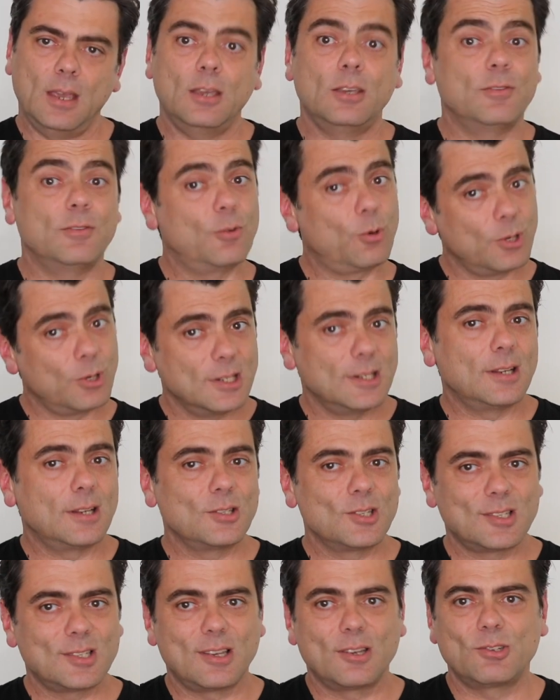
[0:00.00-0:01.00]
you've already done
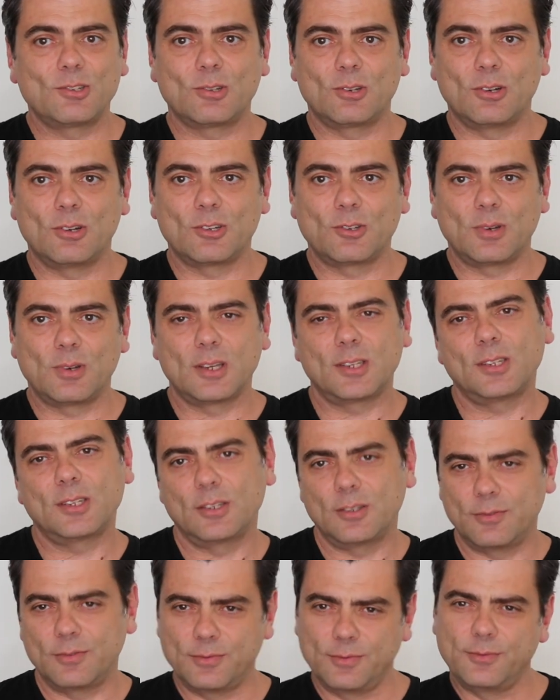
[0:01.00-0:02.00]
your social contract, so
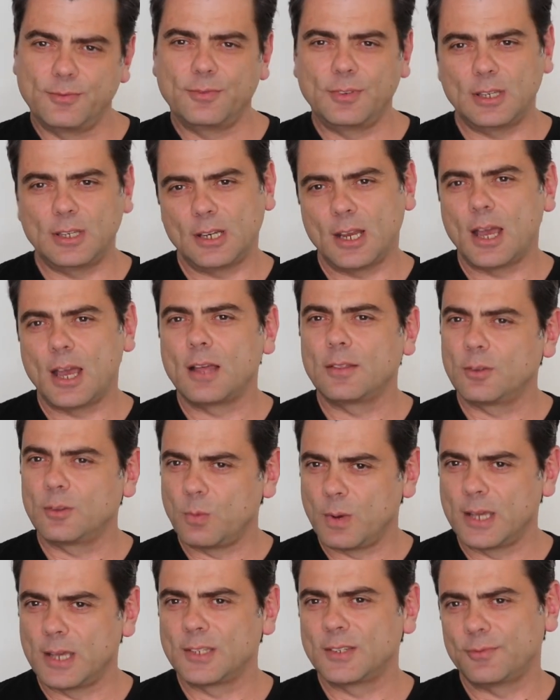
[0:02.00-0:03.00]
you've figured out the
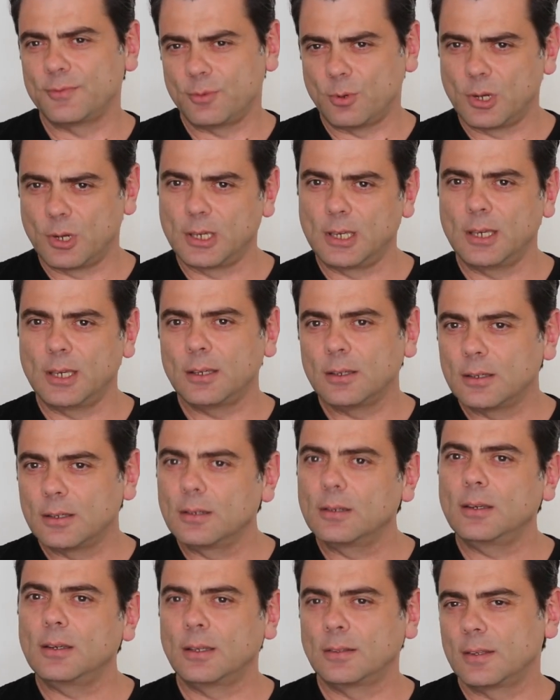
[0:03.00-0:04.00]
ways of working
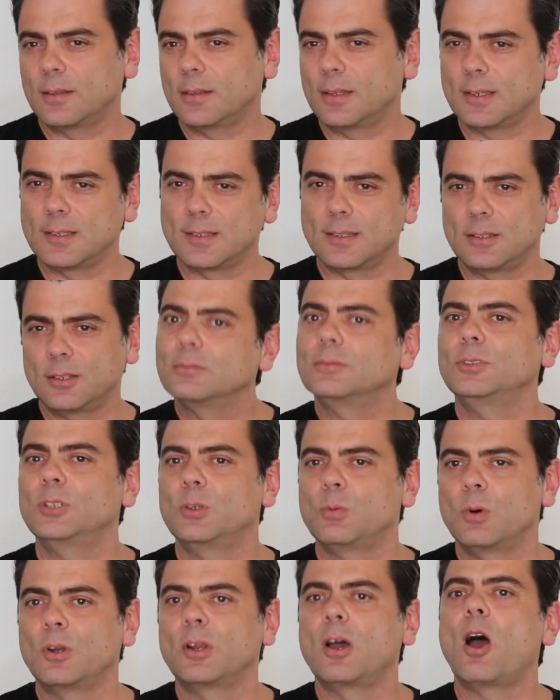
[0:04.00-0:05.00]
and the things that
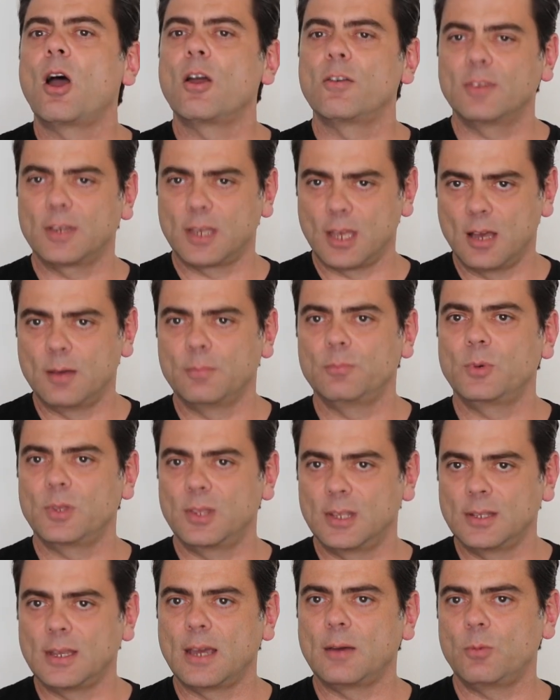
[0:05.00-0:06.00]
you want to overcome
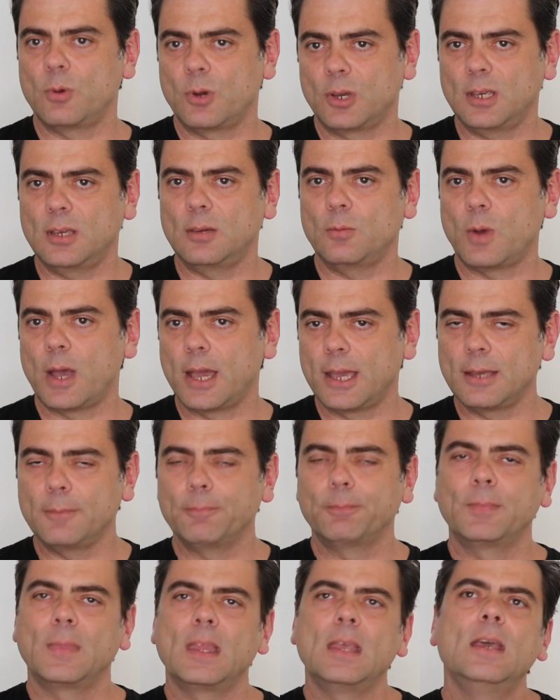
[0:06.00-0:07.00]
within that working way.
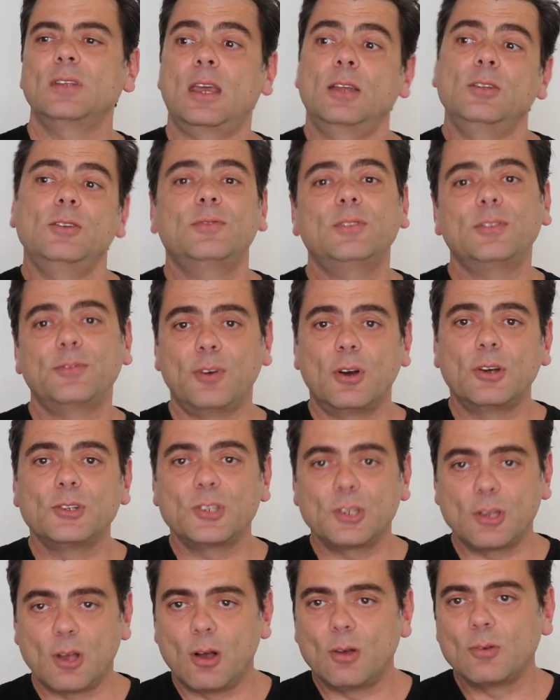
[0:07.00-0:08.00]
And you've defined
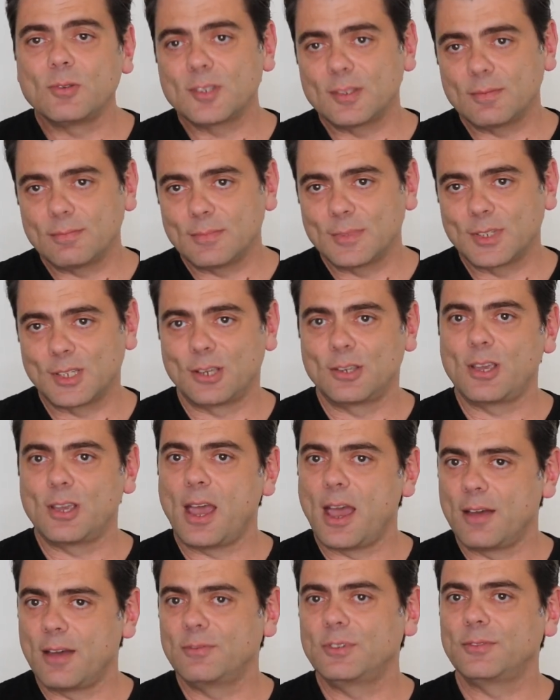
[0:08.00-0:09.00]
your goals. So you
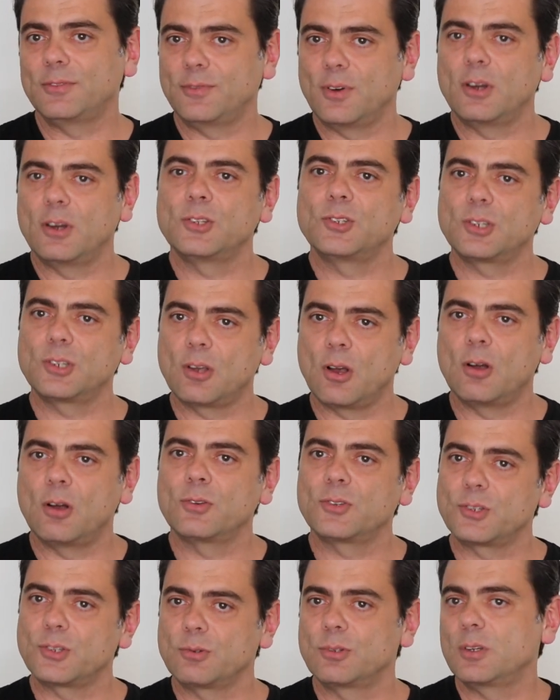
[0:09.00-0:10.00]
have defined your
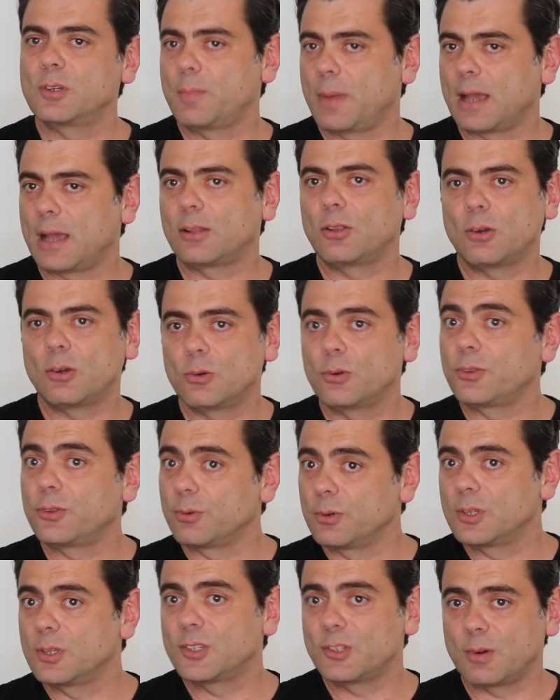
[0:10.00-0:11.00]
goals through your backlog or
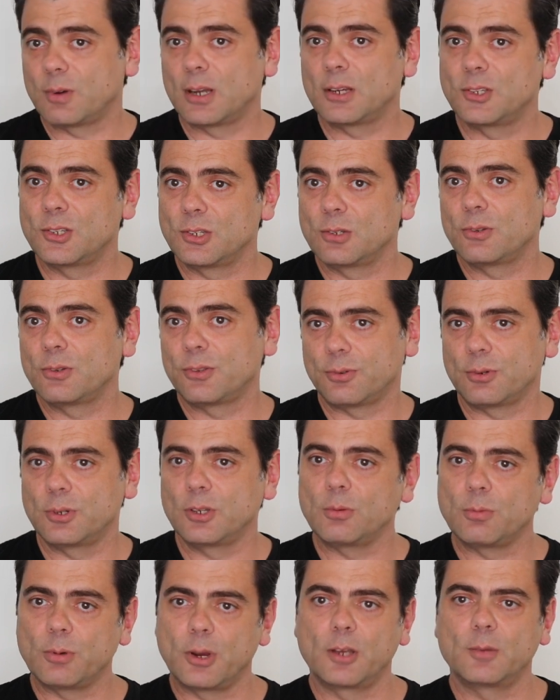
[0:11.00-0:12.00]
through your strategy or through
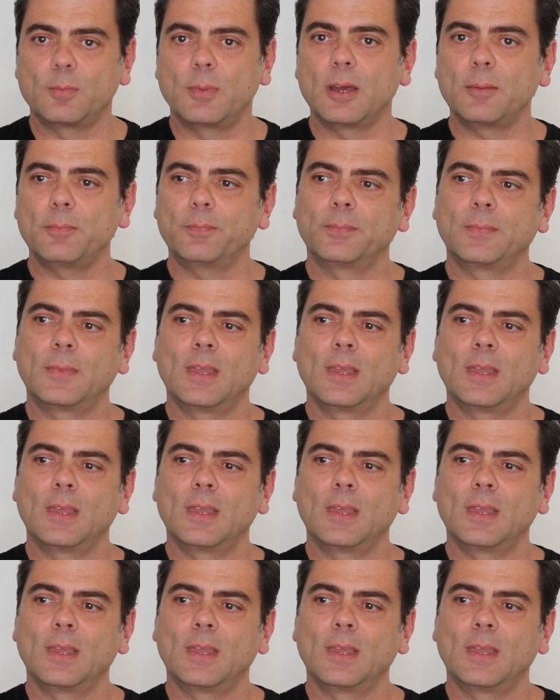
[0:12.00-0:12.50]
your roadmap.